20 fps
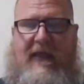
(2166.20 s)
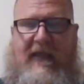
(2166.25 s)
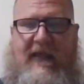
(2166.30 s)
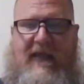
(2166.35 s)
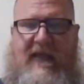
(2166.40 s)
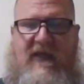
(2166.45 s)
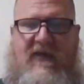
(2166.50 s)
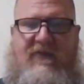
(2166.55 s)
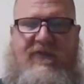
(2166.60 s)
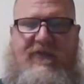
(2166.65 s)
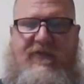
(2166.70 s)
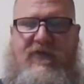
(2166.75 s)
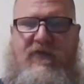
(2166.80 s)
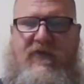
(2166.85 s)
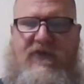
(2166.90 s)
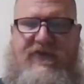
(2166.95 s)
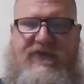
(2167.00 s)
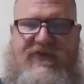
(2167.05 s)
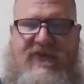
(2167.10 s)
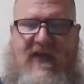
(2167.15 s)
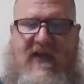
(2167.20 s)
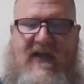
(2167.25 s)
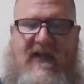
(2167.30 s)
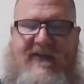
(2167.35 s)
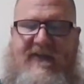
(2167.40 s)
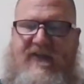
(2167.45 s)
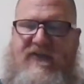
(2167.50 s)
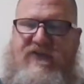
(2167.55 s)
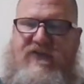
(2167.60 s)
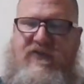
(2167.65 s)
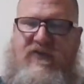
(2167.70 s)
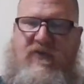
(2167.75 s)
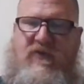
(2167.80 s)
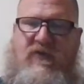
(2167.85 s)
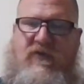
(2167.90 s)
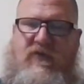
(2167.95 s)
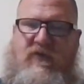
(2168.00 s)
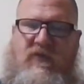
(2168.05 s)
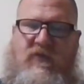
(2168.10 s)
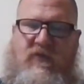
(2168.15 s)
If you decide that
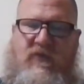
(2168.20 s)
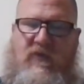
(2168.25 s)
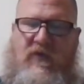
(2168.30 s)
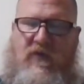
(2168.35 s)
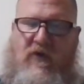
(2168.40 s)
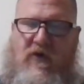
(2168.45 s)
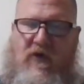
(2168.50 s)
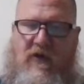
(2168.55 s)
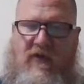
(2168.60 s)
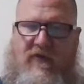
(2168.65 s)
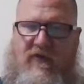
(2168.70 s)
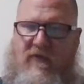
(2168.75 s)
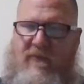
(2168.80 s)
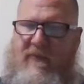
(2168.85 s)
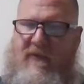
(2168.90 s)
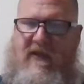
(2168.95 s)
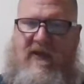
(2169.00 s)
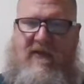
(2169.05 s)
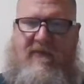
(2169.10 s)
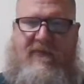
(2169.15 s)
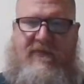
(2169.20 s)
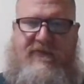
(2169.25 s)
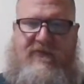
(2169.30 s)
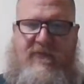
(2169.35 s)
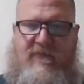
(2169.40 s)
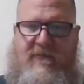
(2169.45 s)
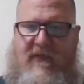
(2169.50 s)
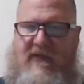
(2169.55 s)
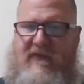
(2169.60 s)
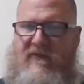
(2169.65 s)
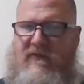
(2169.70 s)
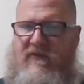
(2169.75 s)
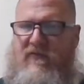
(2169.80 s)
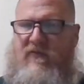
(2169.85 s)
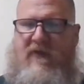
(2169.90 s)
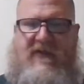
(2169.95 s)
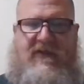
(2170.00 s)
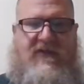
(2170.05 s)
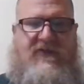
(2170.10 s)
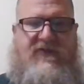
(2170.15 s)
you aren't going to be able to make the
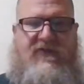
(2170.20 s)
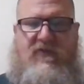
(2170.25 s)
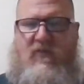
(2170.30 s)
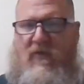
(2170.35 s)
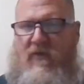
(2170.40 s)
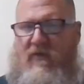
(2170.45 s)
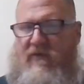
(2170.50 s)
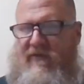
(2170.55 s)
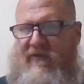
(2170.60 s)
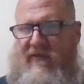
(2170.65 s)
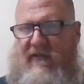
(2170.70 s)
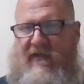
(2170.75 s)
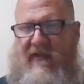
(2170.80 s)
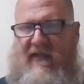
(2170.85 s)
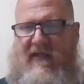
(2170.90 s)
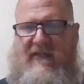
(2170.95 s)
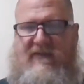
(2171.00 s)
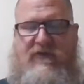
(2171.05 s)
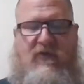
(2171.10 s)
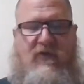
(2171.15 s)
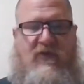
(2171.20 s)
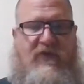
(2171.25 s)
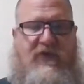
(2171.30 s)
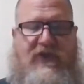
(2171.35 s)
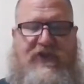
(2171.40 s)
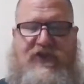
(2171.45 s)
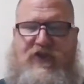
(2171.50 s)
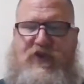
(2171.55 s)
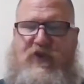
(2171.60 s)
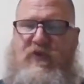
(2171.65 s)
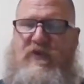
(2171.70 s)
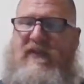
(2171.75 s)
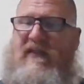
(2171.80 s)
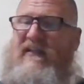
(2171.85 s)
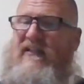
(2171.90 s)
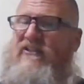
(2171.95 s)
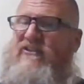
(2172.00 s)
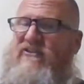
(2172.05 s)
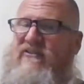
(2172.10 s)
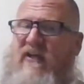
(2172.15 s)
grade that you want in the class, or that you
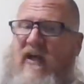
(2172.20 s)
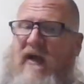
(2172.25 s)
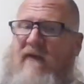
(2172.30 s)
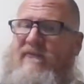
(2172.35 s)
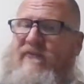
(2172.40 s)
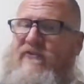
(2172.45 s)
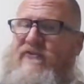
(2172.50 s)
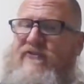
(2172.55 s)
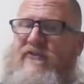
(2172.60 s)
need to stop for